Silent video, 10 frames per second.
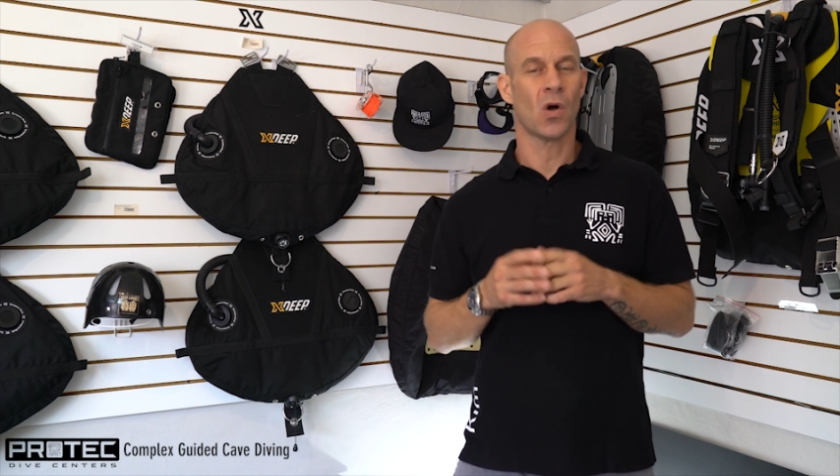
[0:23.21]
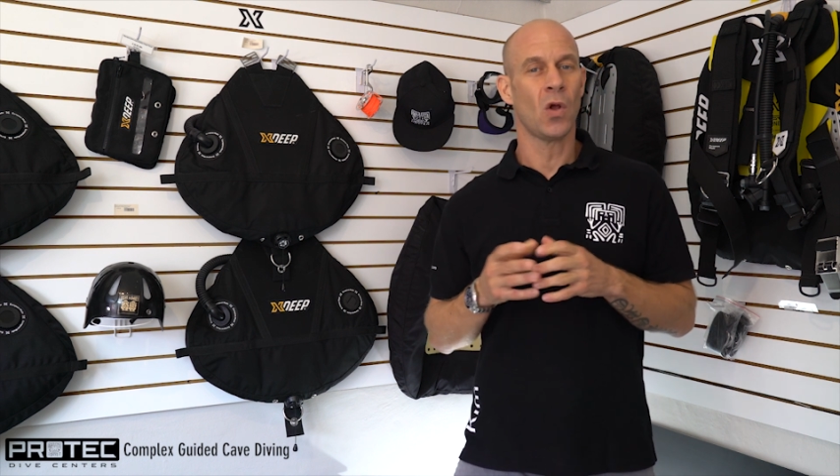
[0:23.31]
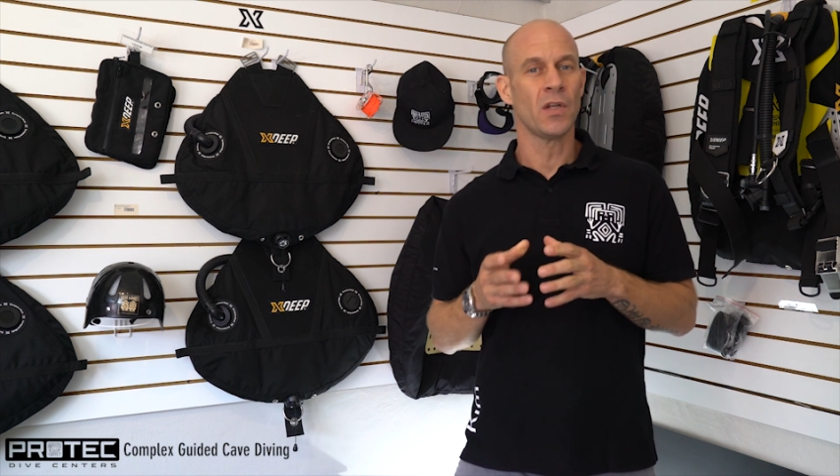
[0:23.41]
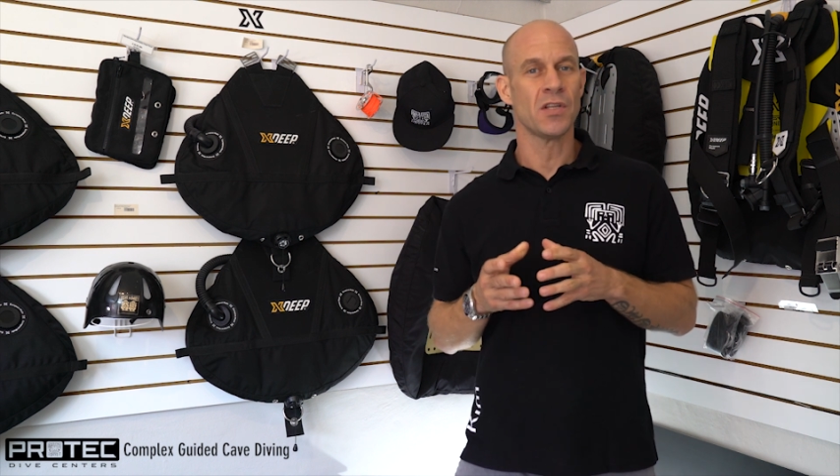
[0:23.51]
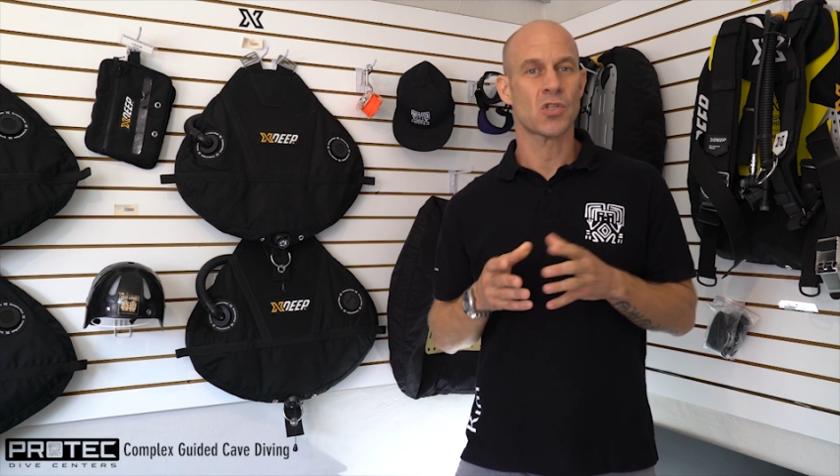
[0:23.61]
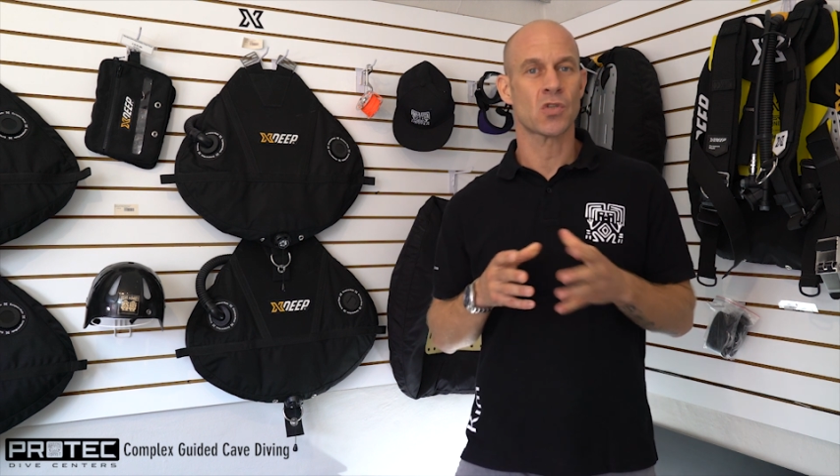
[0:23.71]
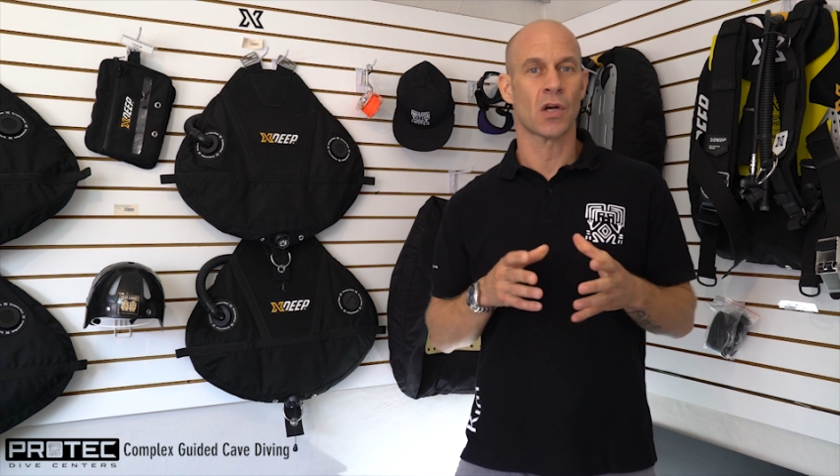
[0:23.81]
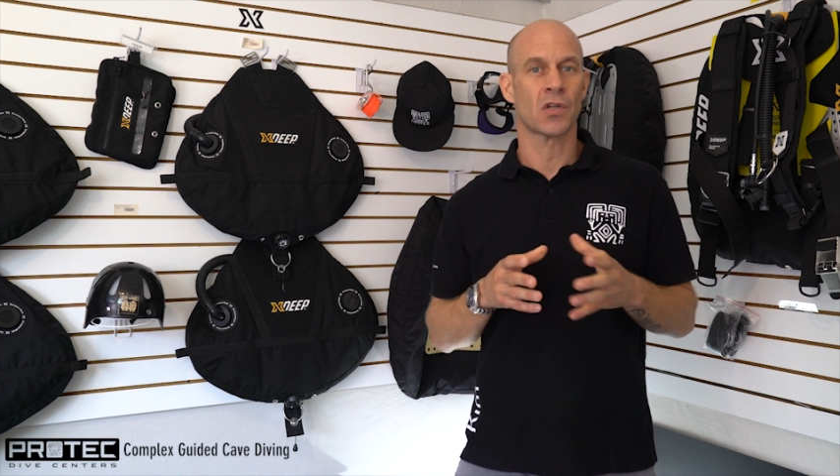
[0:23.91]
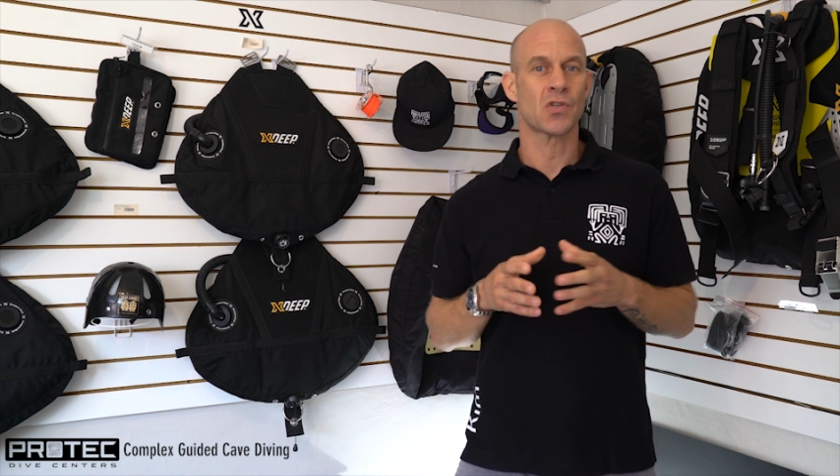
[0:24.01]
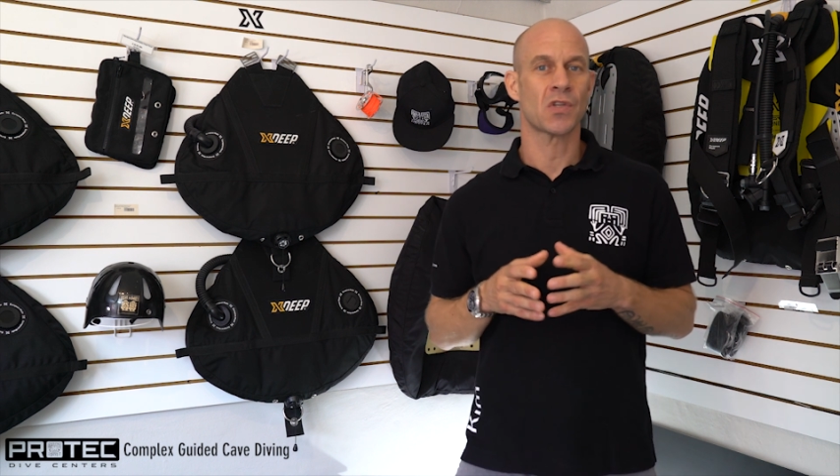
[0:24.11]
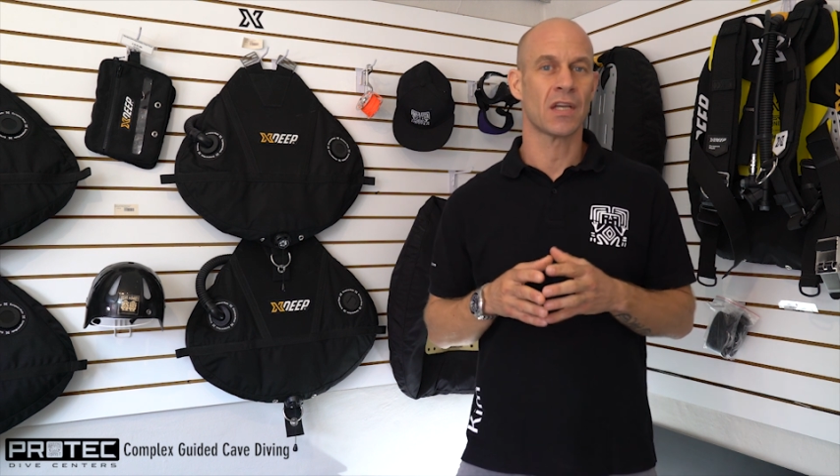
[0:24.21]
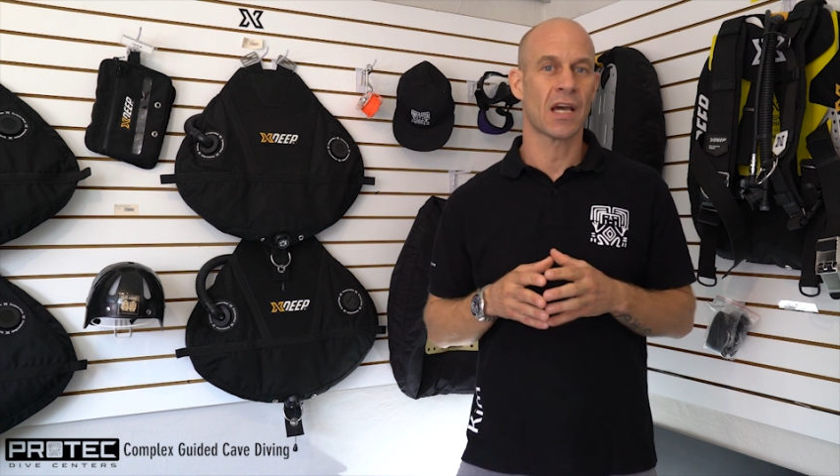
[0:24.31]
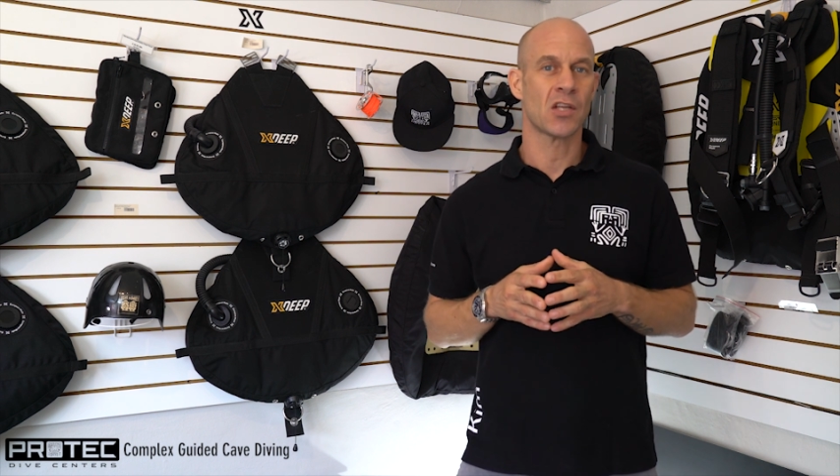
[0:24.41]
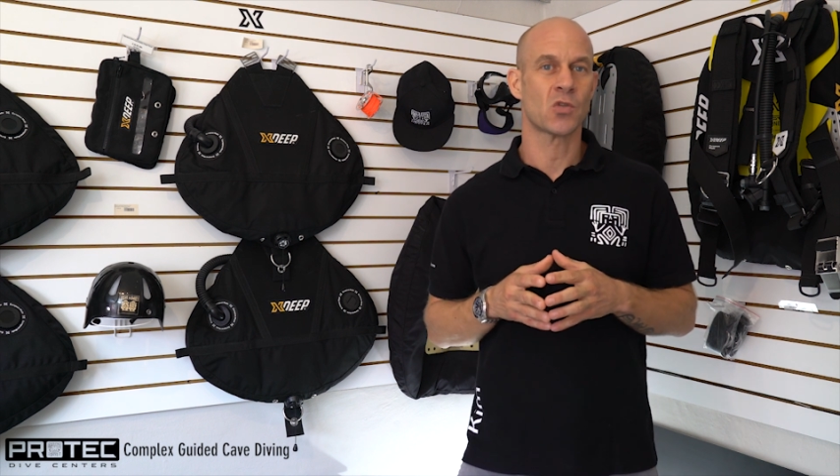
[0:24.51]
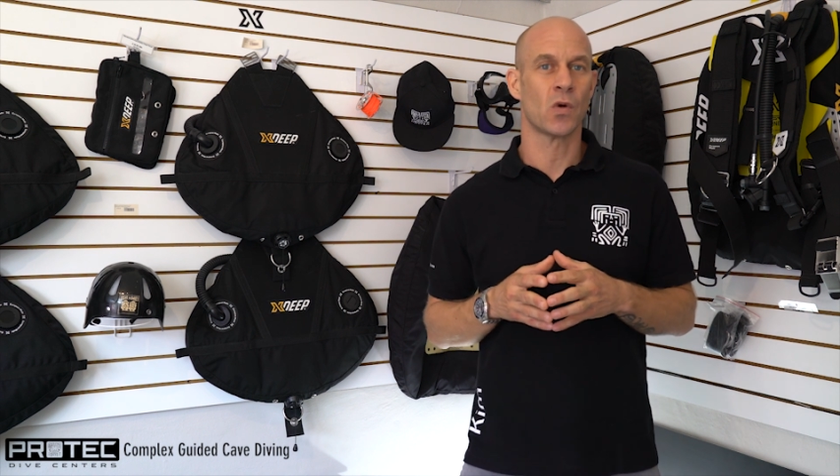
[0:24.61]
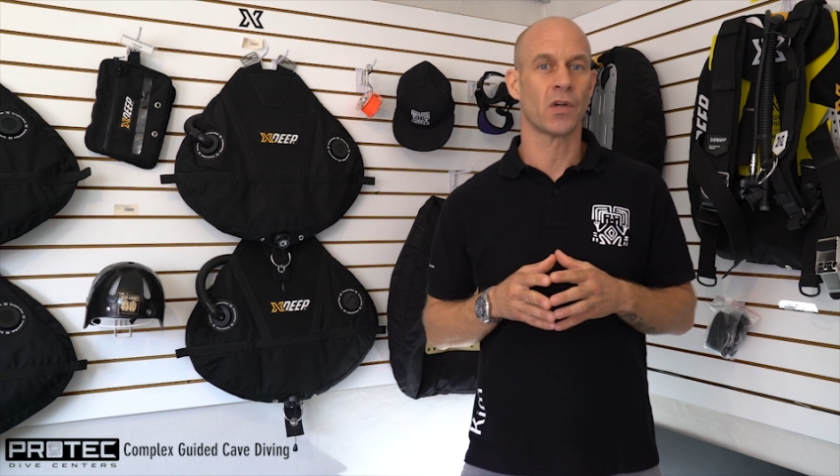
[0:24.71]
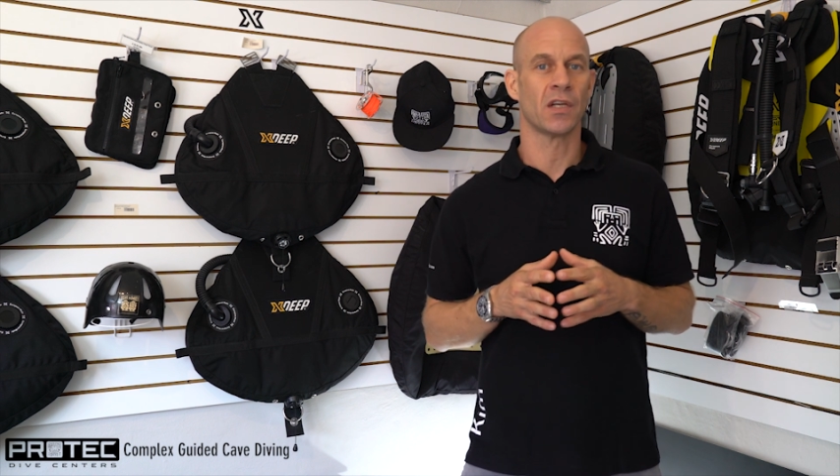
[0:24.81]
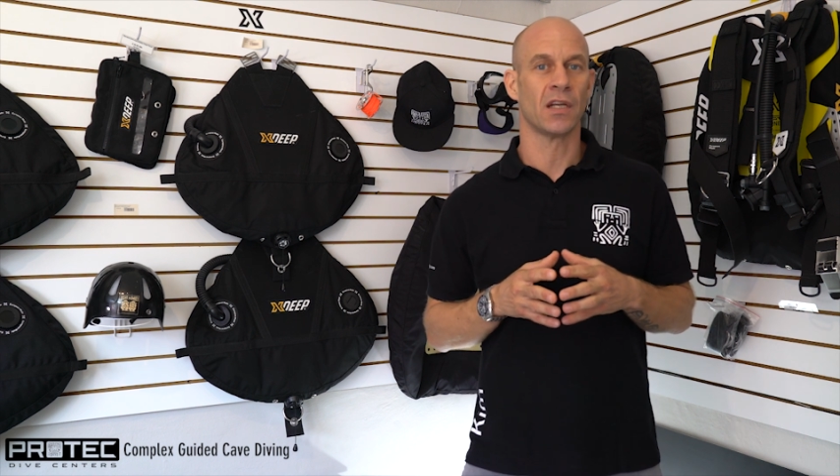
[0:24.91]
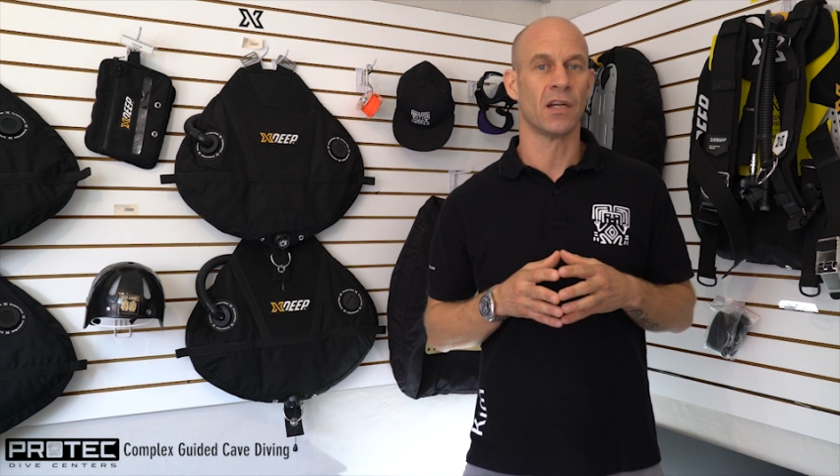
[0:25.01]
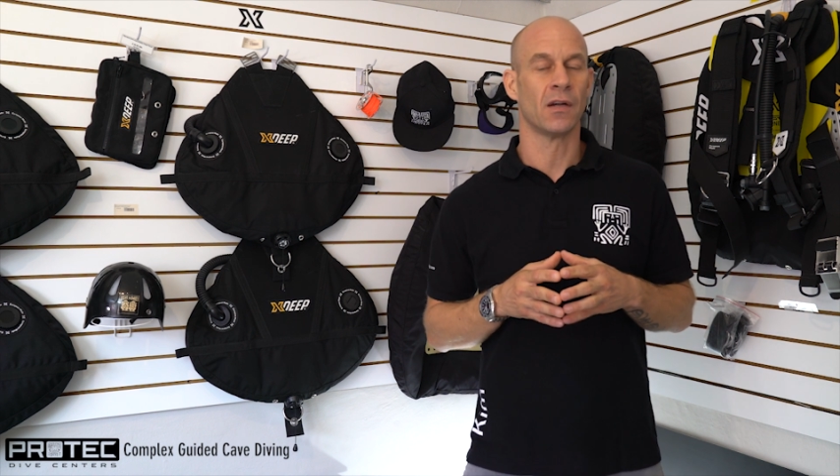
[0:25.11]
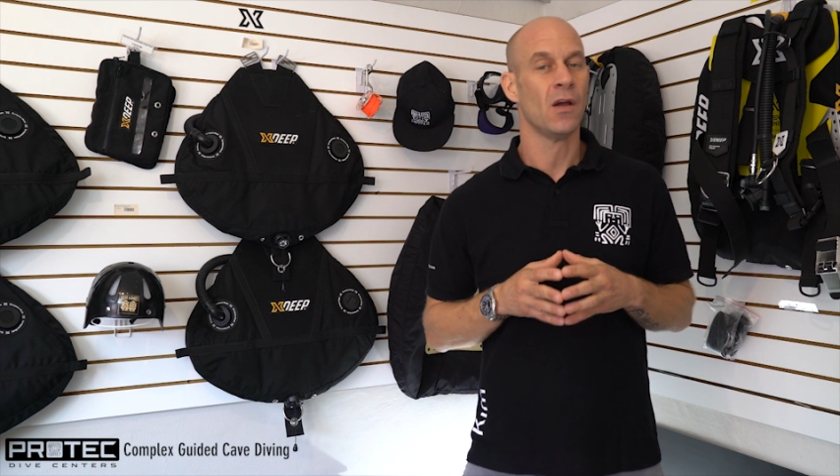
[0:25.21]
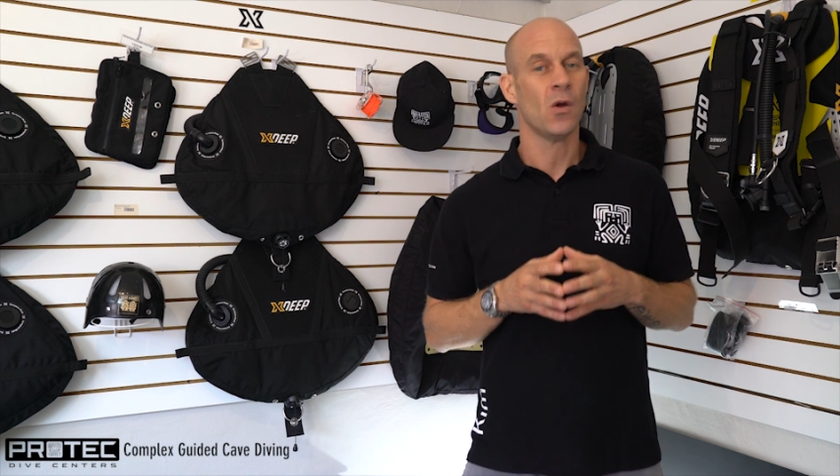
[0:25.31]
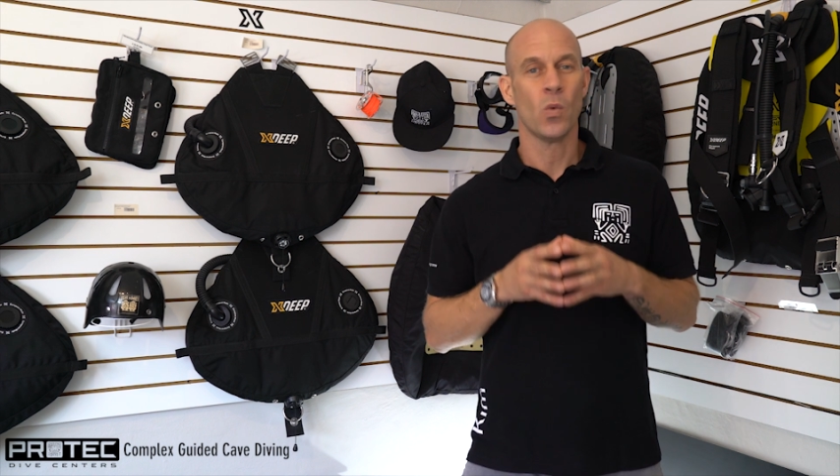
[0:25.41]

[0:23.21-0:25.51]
all the instructors and guides working here,